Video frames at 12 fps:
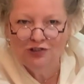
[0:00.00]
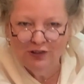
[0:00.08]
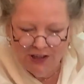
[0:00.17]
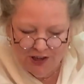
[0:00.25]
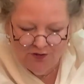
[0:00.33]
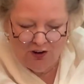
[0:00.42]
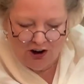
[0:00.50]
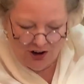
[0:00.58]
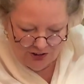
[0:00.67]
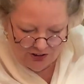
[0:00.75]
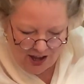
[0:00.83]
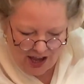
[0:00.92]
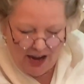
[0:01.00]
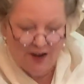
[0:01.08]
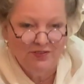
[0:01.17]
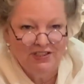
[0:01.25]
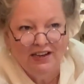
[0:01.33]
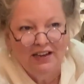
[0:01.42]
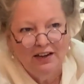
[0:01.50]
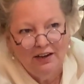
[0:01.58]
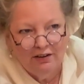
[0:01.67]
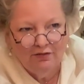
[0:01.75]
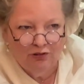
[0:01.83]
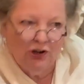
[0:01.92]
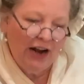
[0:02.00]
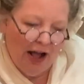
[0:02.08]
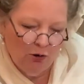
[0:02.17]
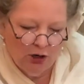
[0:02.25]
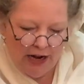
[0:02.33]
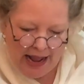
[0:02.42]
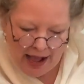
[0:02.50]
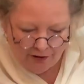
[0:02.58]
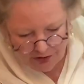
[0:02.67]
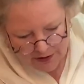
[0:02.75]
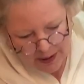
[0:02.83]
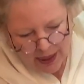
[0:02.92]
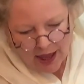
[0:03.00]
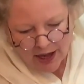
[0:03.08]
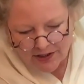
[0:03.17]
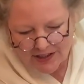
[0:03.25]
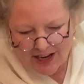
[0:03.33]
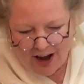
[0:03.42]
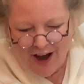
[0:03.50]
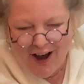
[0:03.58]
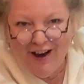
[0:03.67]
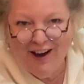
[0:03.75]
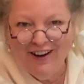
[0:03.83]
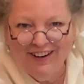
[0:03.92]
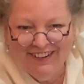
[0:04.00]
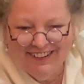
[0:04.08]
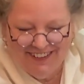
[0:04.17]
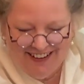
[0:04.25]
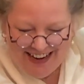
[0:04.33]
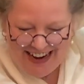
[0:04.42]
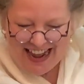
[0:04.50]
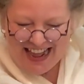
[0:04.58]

to live our lives for an hour and a half. So